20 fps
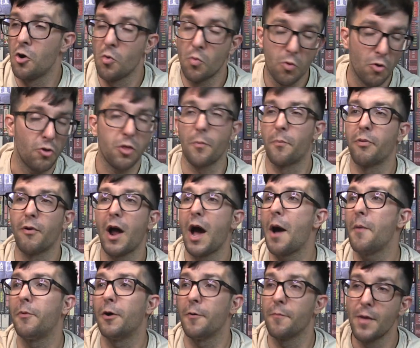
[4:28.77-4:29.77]
we're the
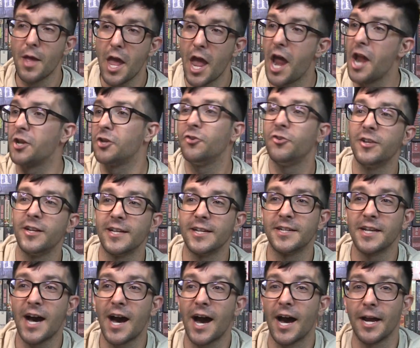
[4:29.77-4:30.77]
problem and you need to
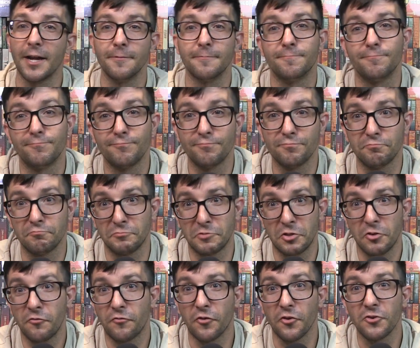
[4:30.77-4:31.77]
die,
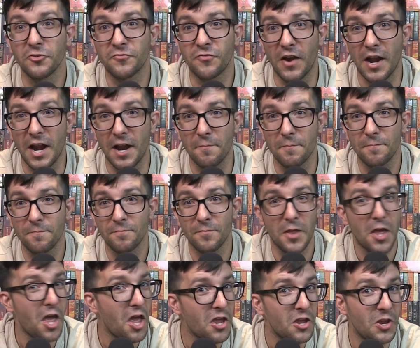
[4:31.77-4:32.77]
you first, fam.
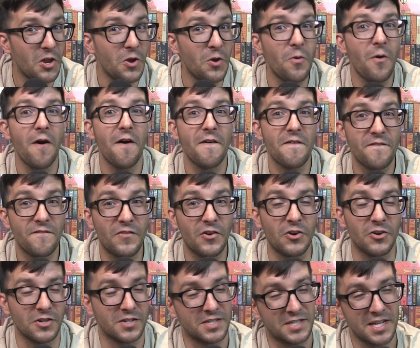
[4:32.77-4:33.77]
You
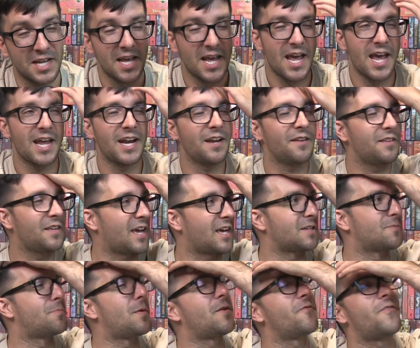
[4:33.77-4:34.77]
first. And
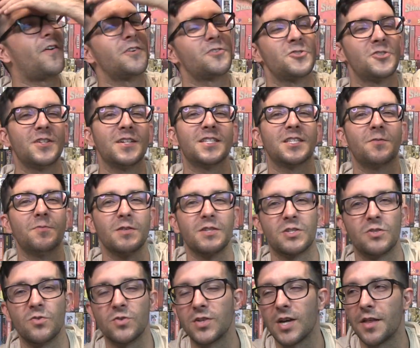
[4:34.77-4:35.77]
yes, Ben Foster does commit
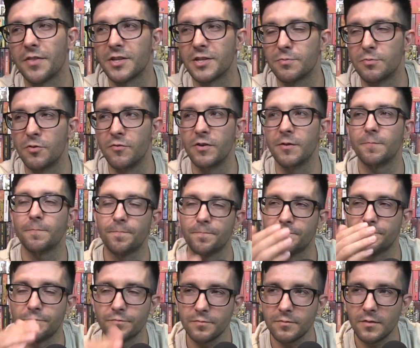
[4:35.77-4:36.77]
suicide in this movie,
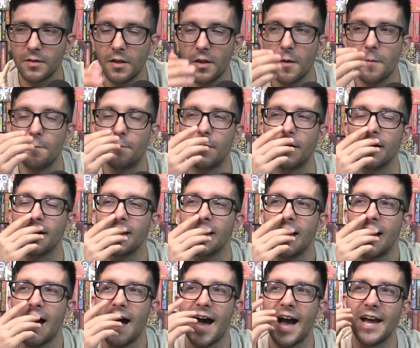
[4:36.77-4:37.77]
but
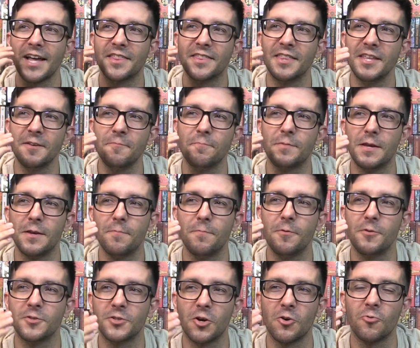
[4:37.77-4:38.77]
I think
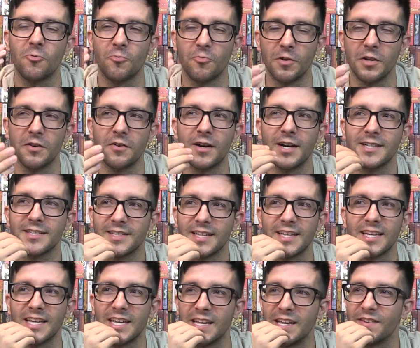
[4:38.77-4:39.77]
people don't realize, like,
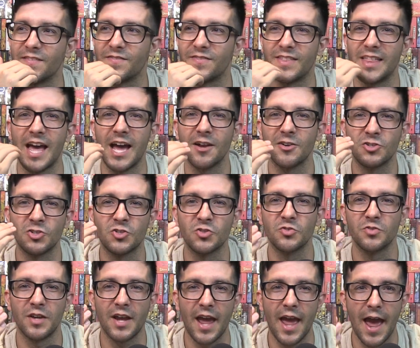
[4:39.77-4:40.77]
if that
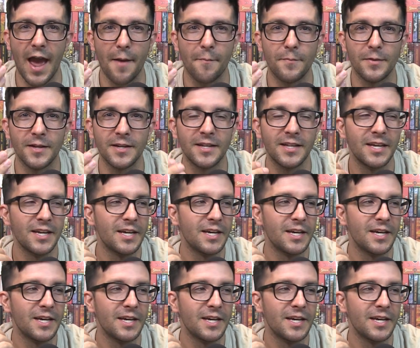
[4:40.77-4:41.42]
truly happened,